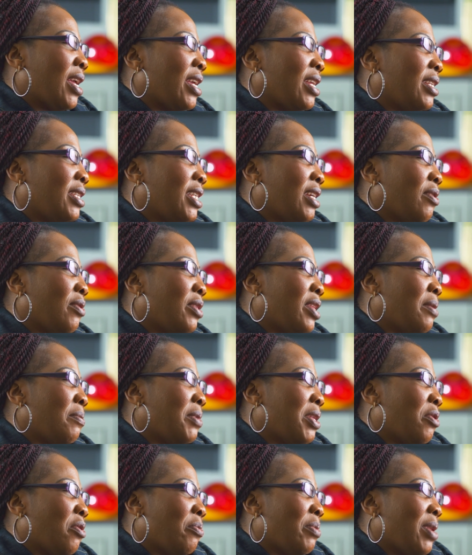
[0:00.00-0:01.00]
I can tell
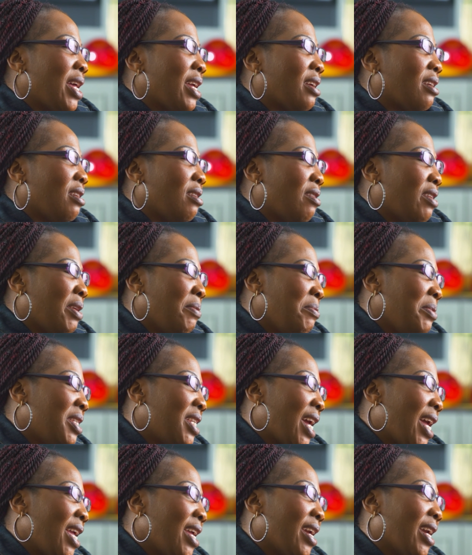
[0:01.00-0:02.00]
them, they will be like, oh, I'm
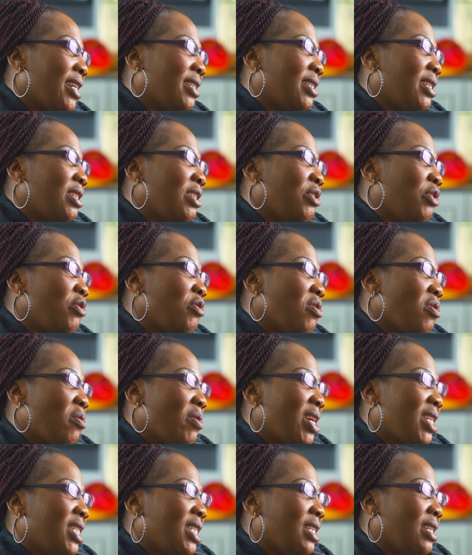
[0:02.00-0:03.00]
dying. I said, you know
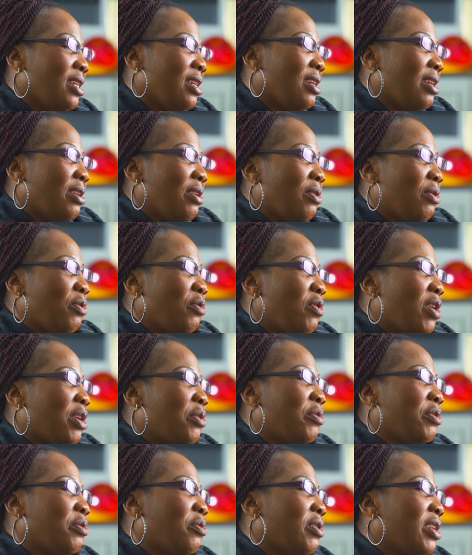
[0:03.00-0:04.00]
what? You
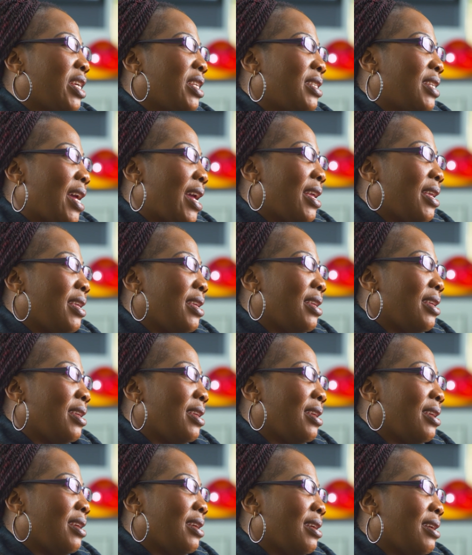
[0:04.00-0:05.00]
are not going to die.
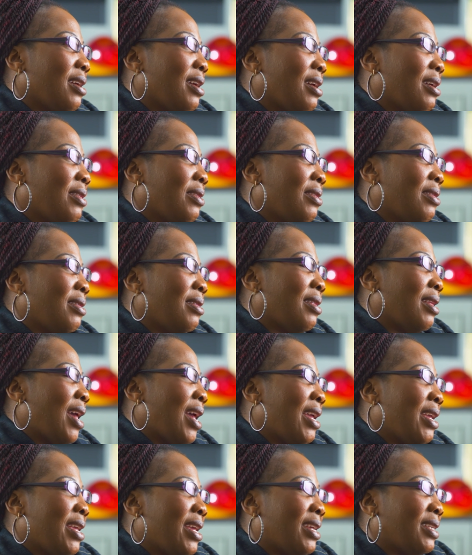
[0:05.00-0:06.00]

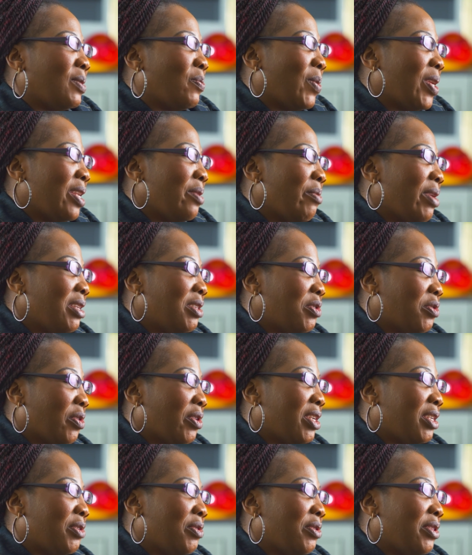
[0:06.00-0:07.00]
I explained my
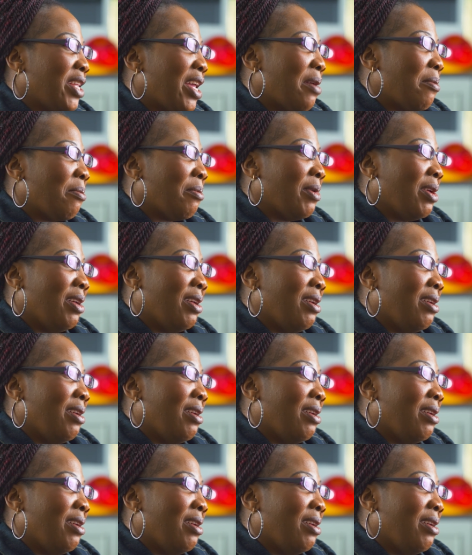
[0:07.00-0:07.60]
story to them.